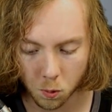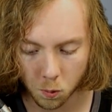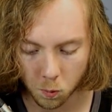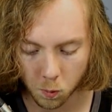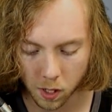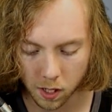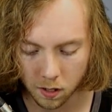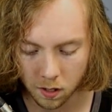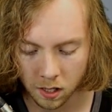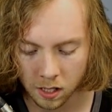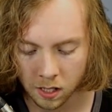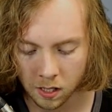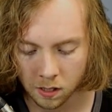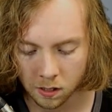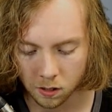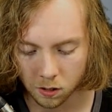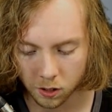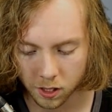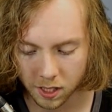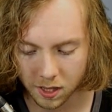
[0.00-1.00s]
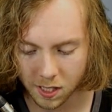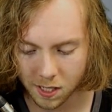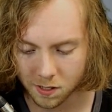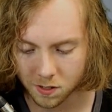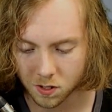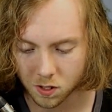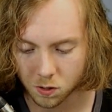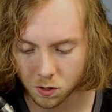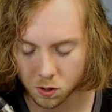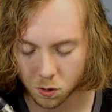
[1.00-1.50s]
Well, look at this.
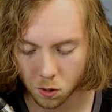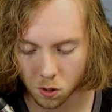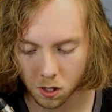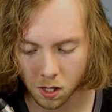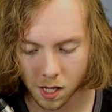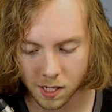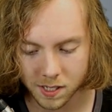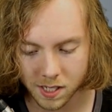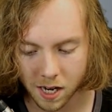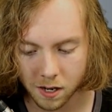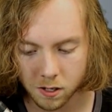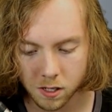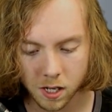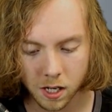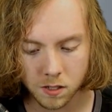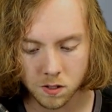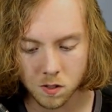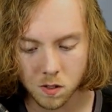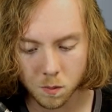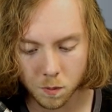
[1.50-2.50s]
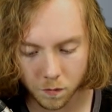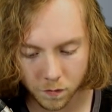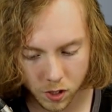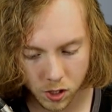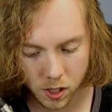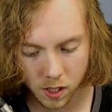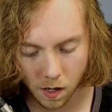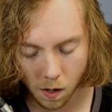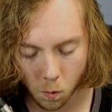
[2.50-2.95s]
You scroll on down, you got Super Vegeta,